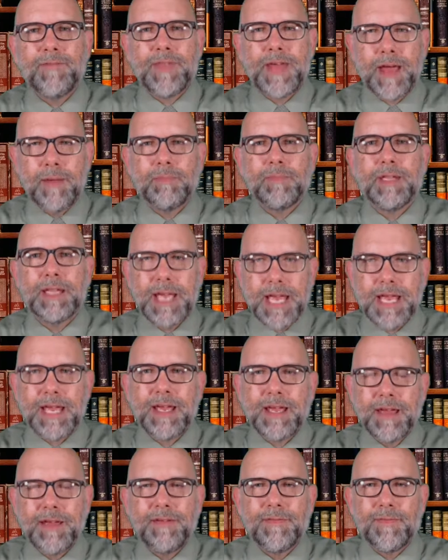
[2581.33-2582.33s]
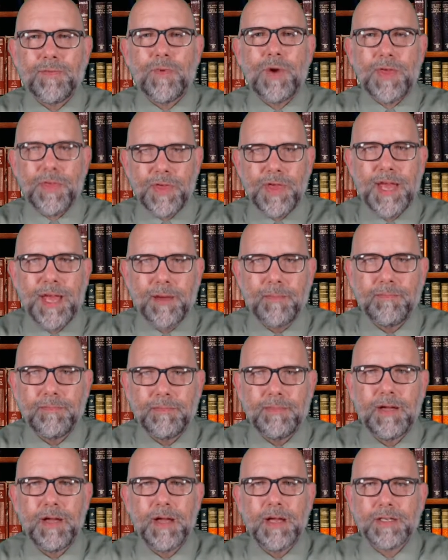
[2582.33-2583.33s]
them leave with him,
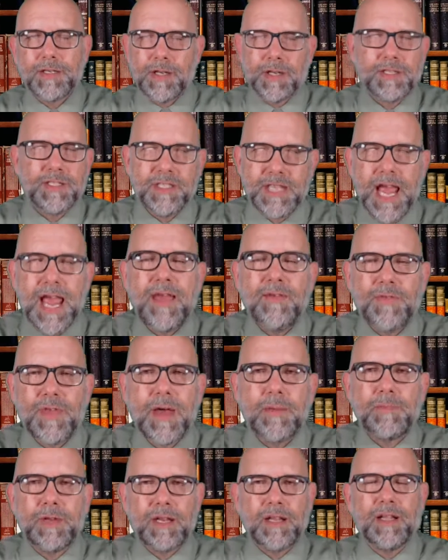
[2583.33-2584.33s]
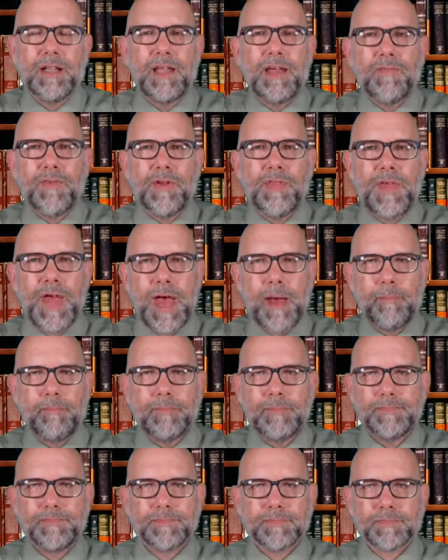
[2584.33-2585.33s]
to save them, to deliver
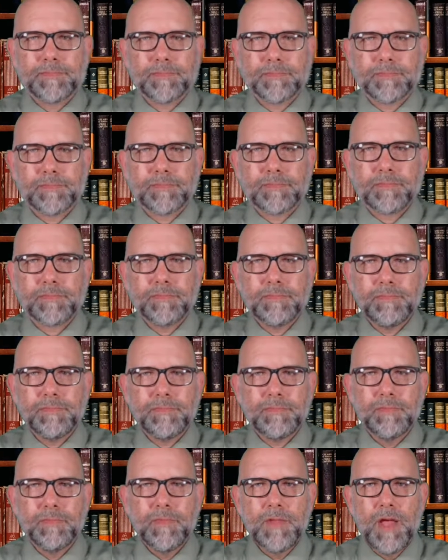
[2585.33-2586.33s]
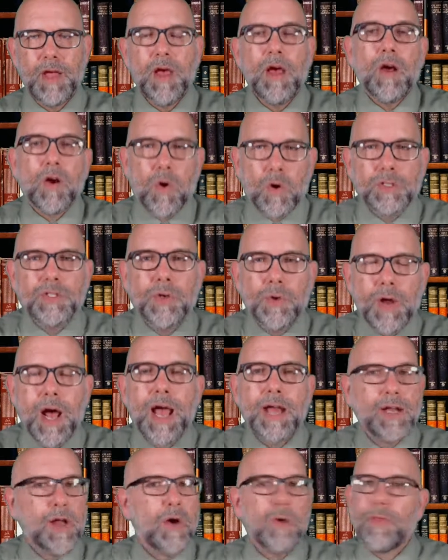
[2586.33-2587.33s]
them. Of course, you and
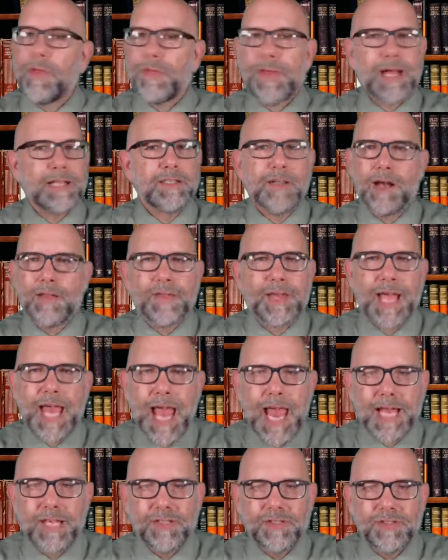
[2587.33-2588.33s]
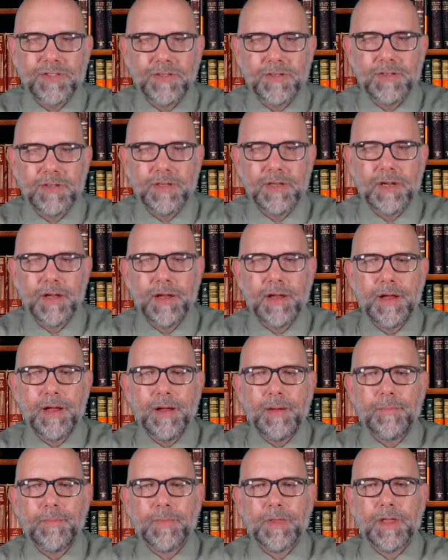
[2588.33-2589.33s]
I know that that's not the case.
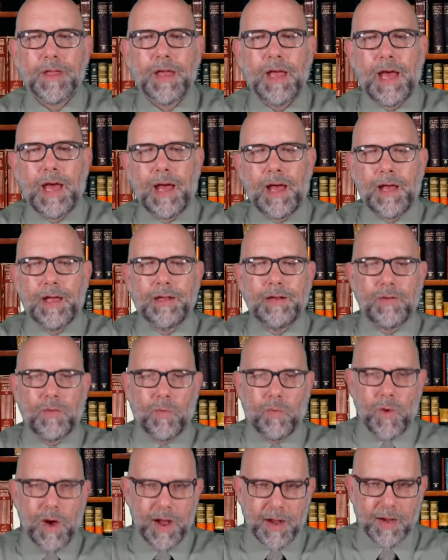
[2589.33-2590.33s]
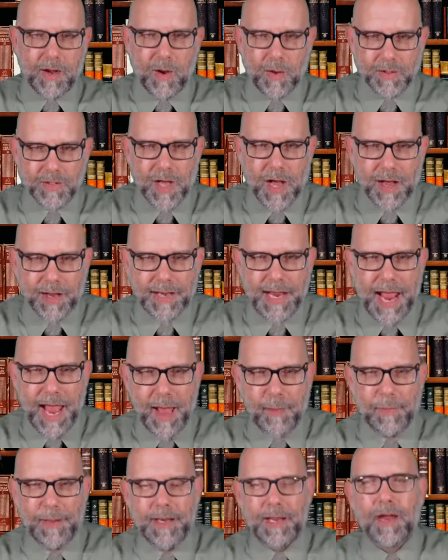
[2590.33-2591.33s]
And what goes on to
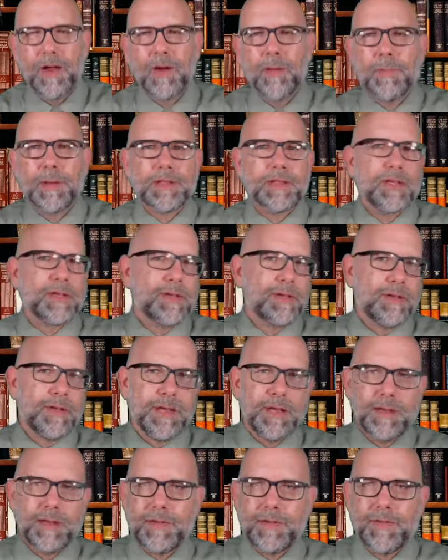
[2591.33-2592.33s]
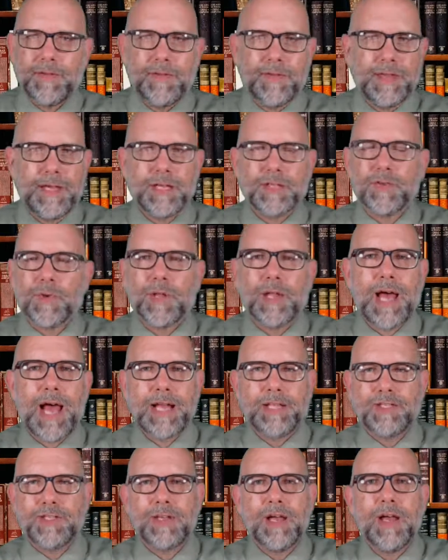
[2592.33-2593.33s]
happen here, but the
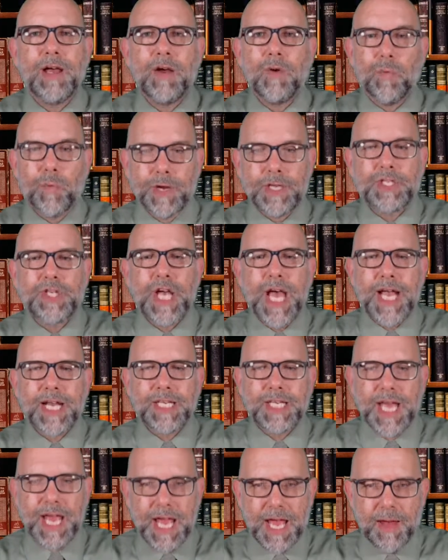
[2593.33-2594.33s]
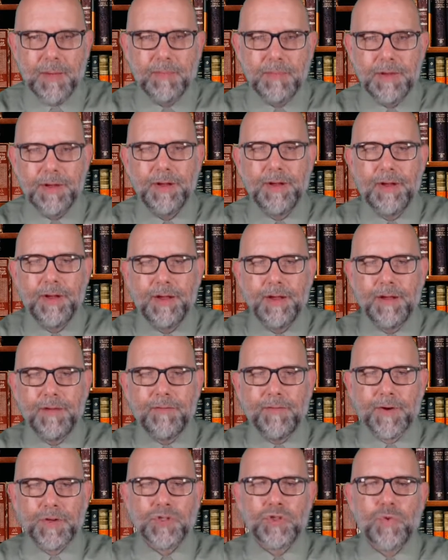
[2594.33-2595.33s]
Israelites reject him,
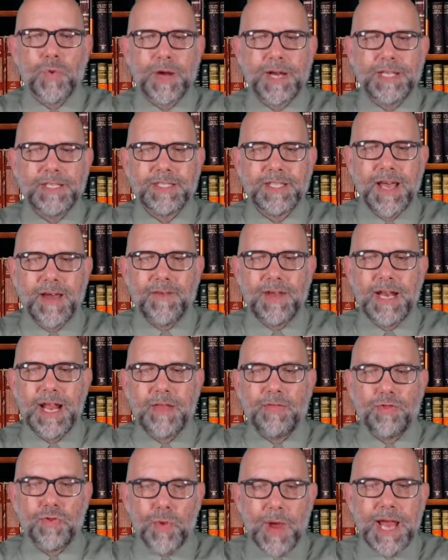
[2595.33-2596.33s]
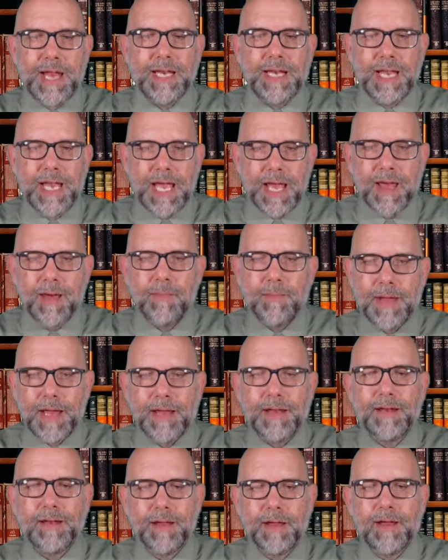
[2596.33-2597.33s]
verse 27, and threaten him,
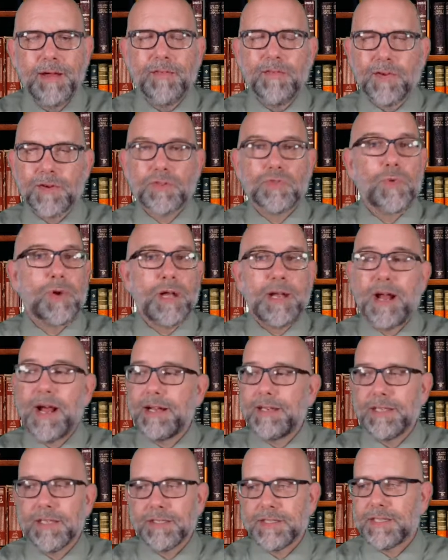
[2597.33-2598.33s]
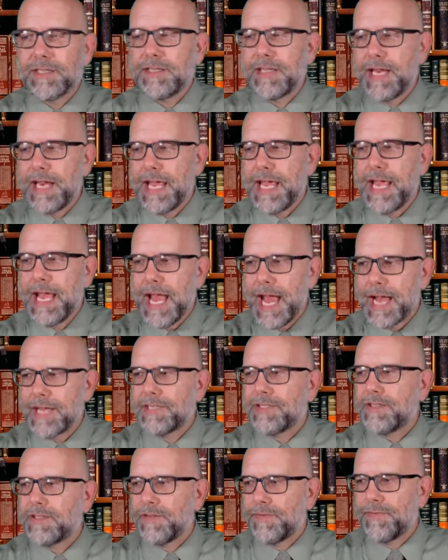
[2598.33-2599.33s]
and verse 29 tells us that he
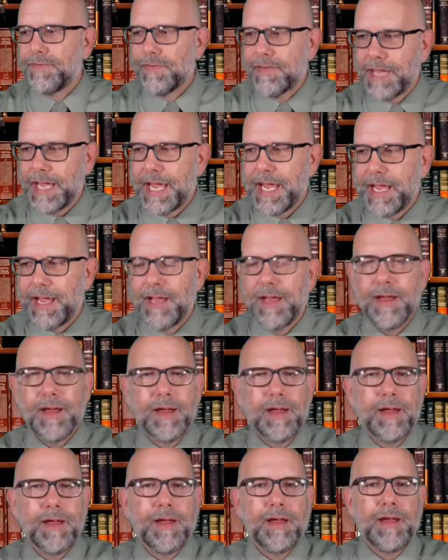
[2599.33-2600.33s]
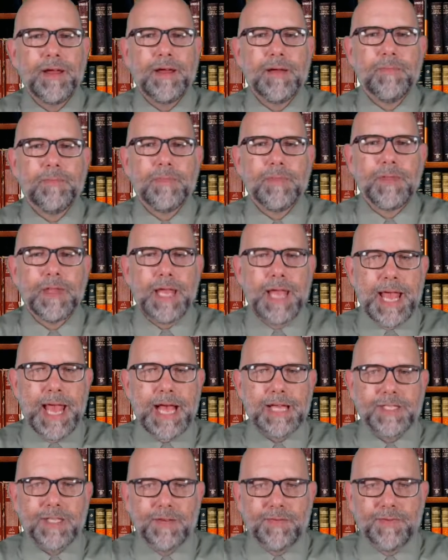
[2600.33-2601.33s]
has to flee. He
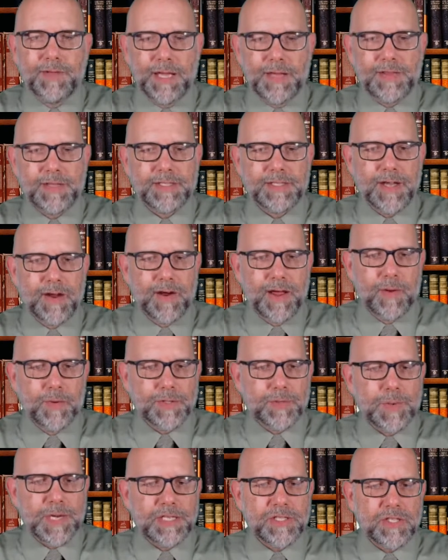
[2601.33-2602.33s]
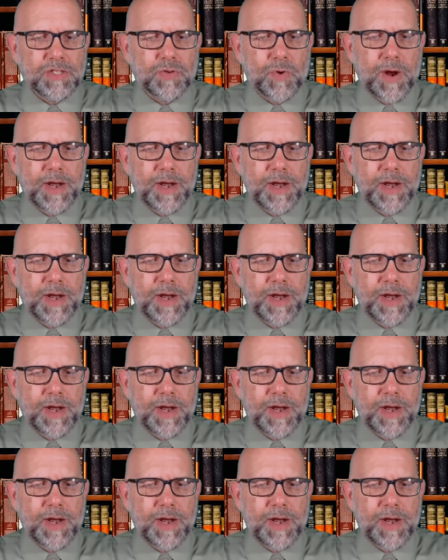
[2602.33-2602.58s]
has to flee this area, which brings us to our